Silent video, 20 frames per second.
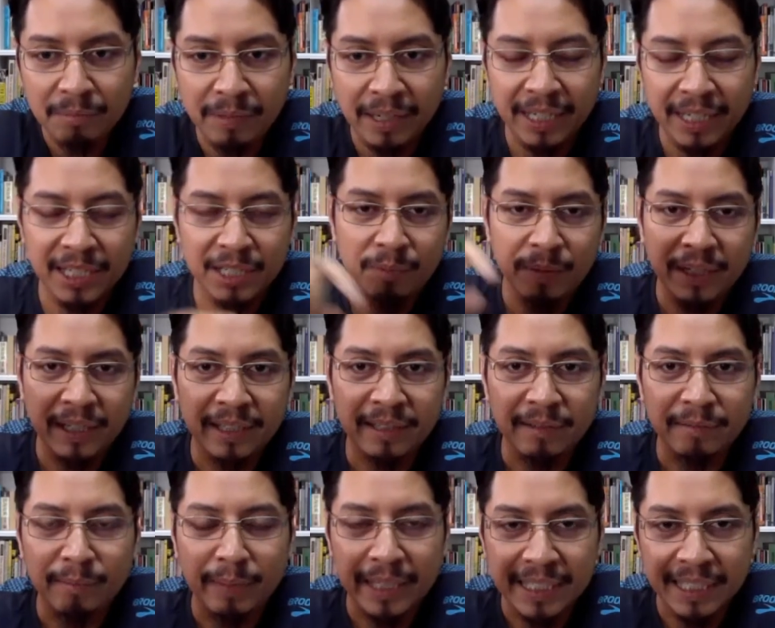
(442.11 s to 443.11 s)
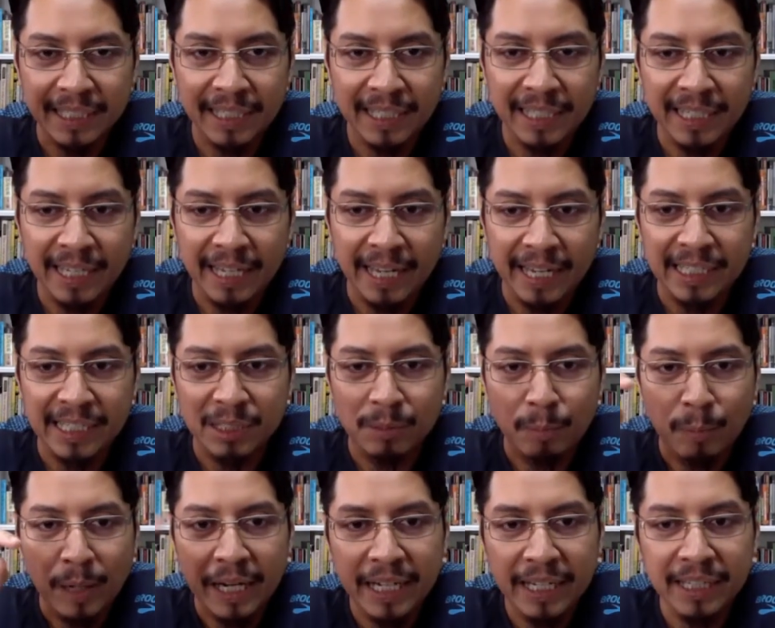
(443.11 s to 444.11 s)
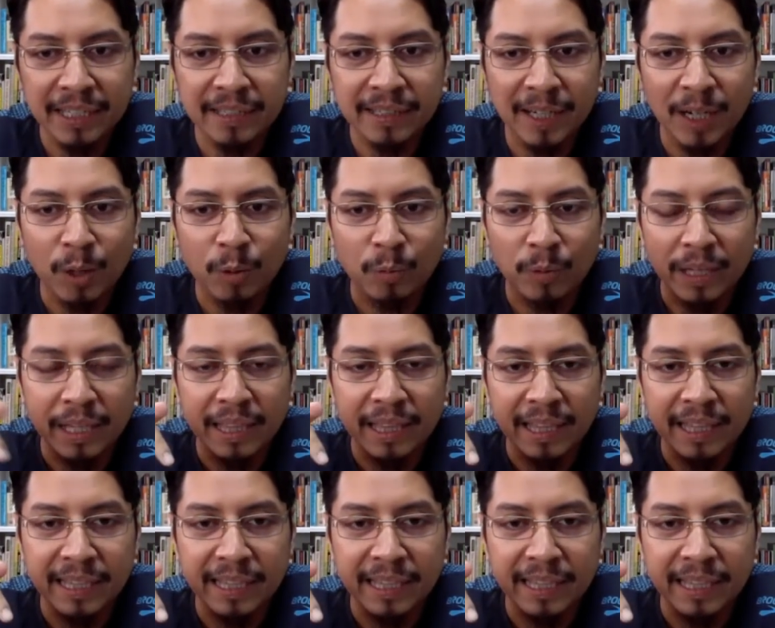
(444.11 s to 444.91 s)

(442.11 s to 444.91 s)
management basically is playing around with